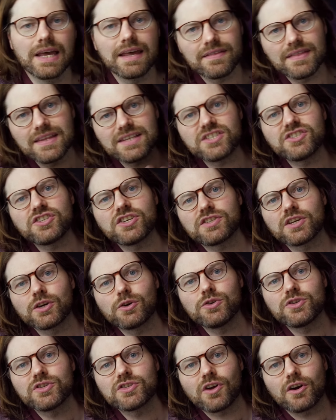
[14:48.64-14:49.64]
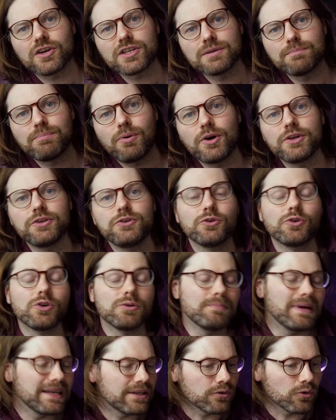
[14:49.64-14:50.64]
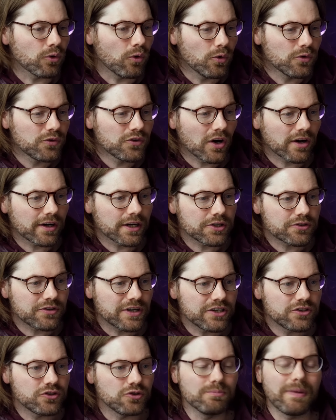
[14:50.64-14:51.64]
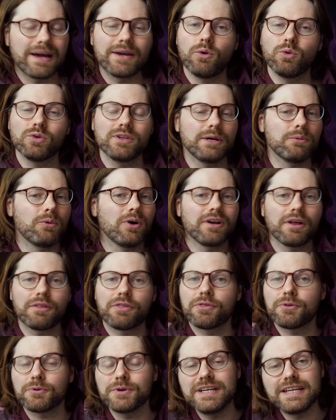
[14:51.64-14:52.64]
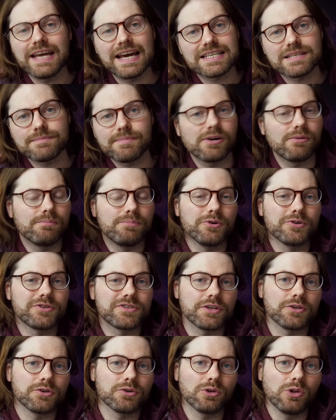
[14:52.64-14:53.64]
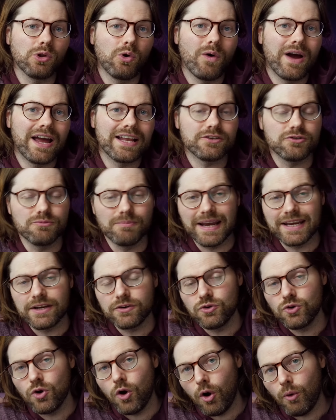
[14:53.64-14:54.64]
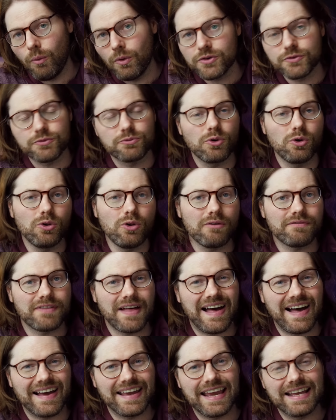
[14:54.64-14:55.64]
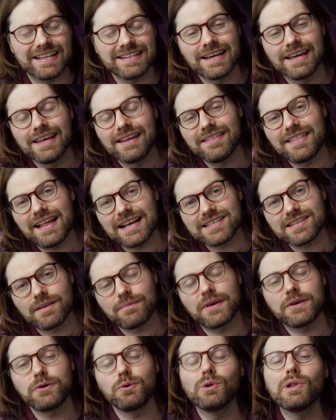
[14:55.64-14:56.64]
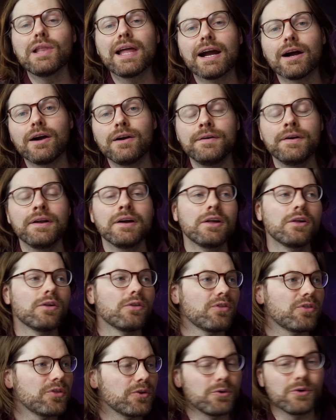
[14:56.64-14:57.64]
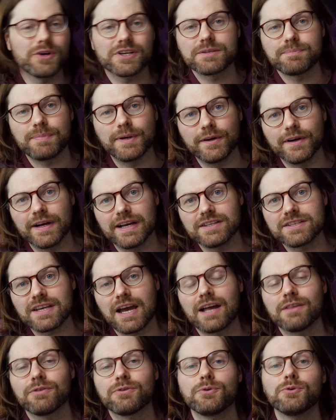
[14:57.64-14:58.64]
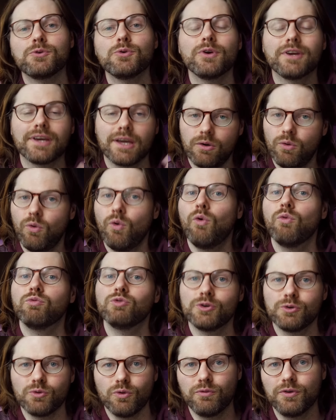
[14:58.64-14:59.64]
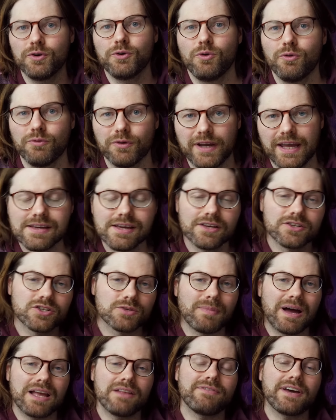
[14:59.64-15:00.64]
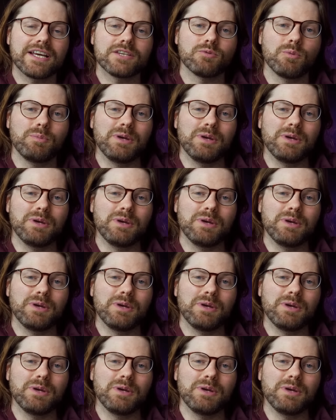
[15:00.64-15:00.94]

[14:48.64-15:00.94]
This is just a good starting point. You could make your own target trace. You might only want a 3 decibel boost in your low end. You might not want to roll off the high end. That's something you'll learn through experience and through doing it over and over and over again. So my advice would